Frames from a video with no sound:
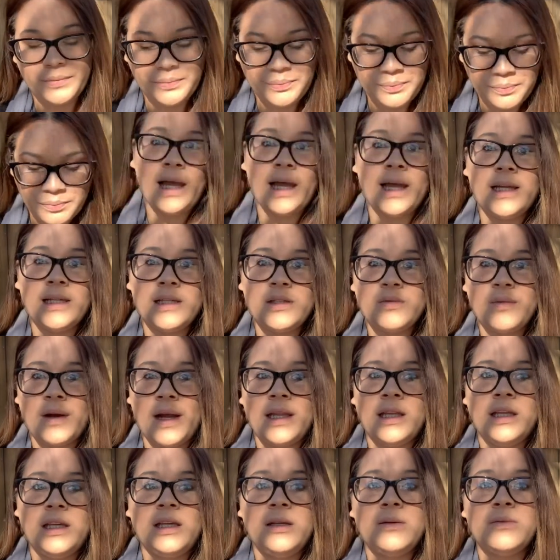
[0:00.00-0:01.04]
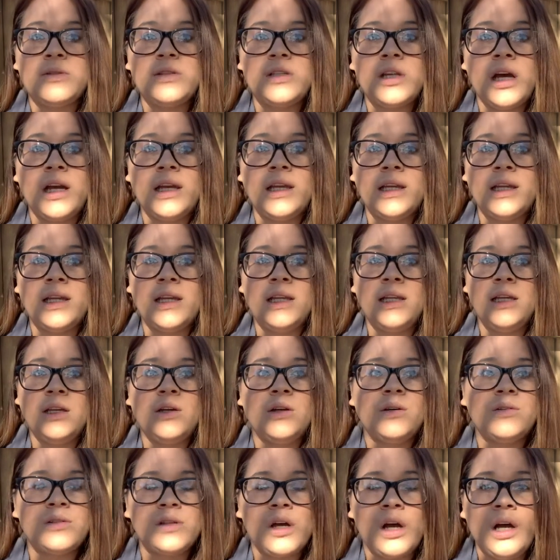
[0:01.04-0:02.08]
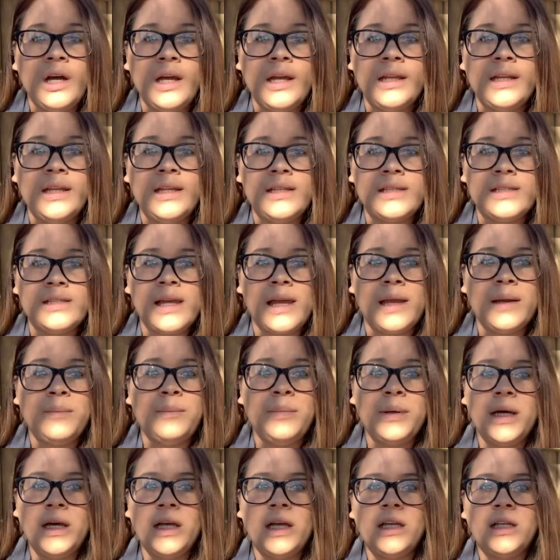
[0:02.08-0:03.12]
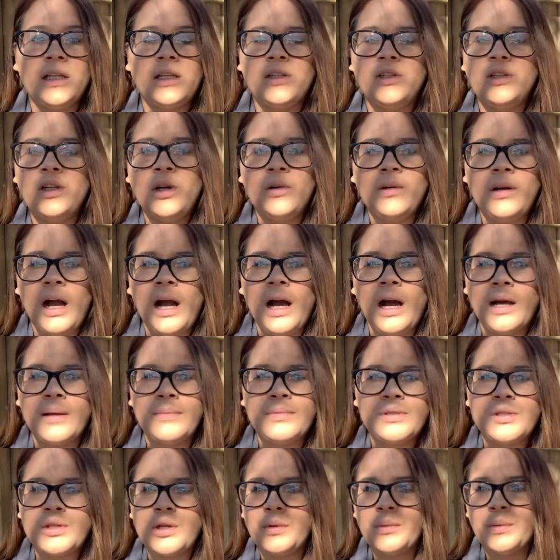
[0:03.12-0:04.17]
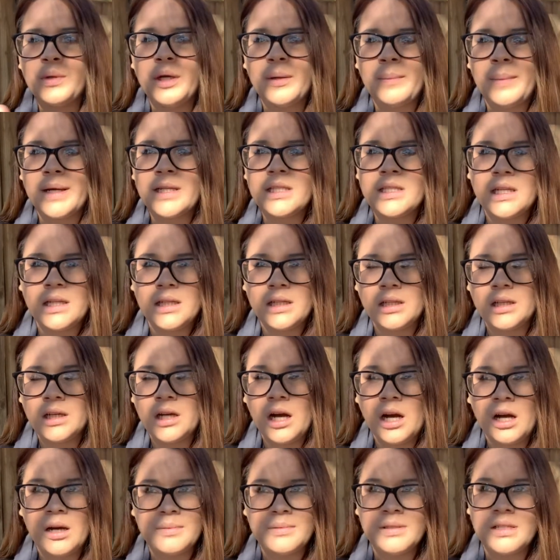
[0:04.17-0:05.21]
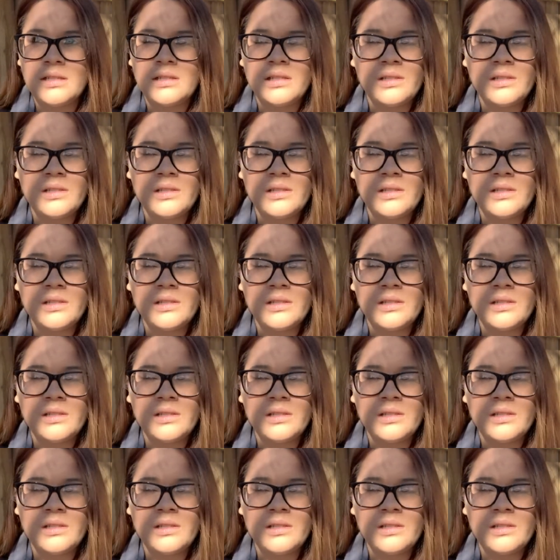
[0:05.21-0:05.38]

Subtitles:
As Riley keeps talking and he goes on, he's like, but no cops, don't worry about telling the cops, it's